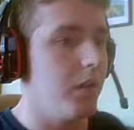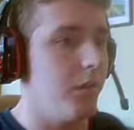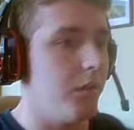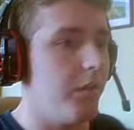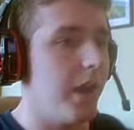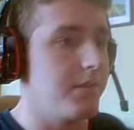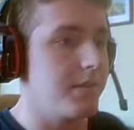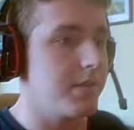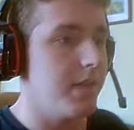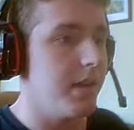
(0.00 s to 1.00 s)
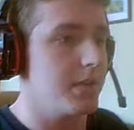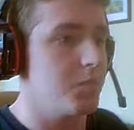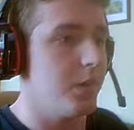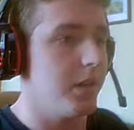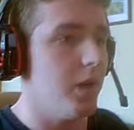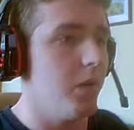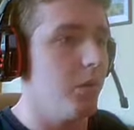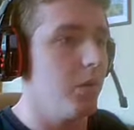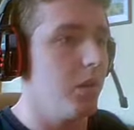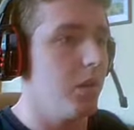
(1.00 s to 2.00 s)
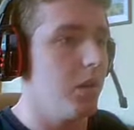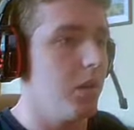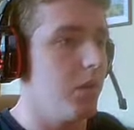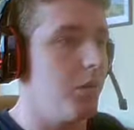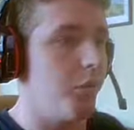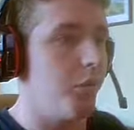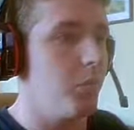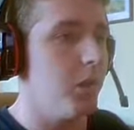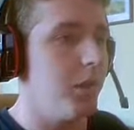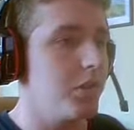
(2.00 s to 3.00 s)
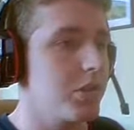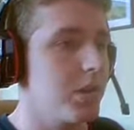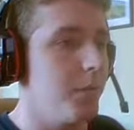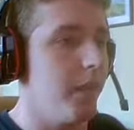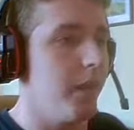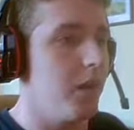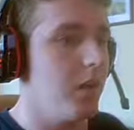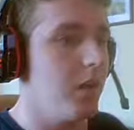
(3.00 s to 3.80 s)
And downstairs we go. Oh, and a switch. Give me that.